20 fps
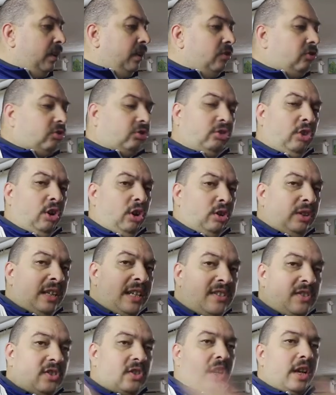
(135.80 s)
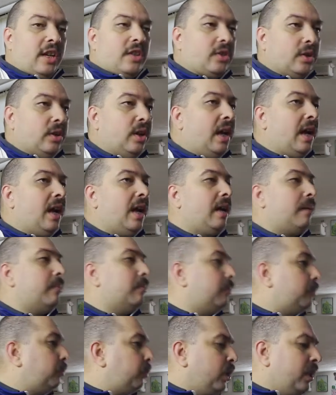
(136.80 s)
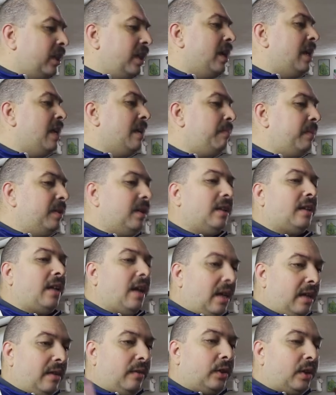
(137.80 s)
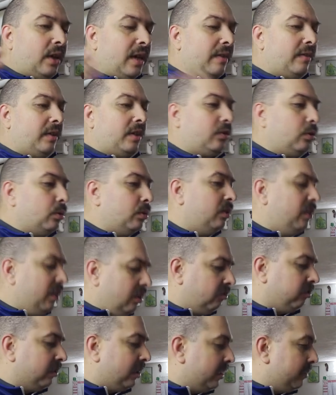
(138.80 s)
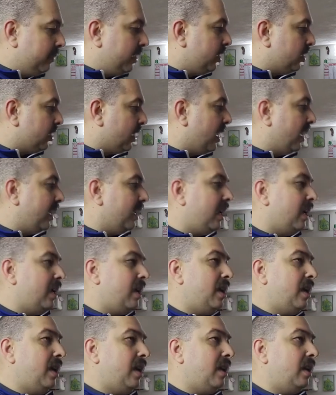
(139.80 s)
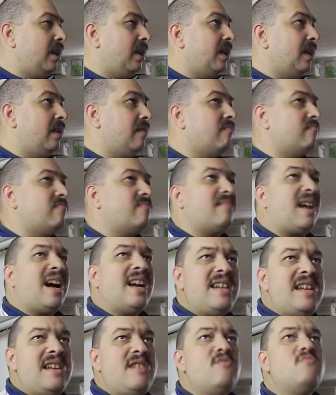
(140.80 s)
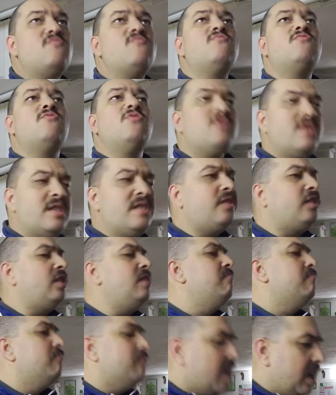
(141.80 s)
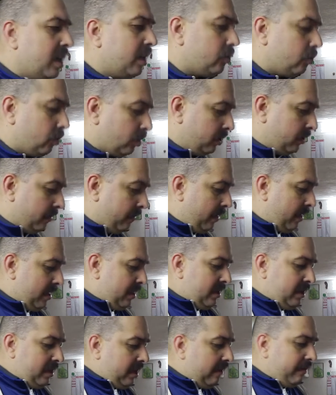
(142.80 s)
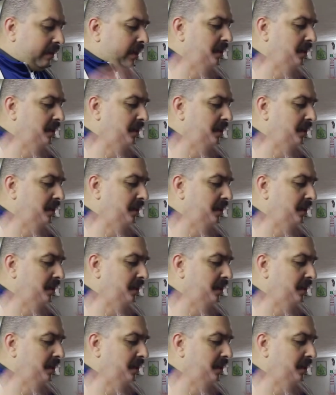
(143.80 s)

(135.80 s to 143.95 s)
So that's it. I'm pretty happy that I arrived to this limit. I I wouldn't imagine, even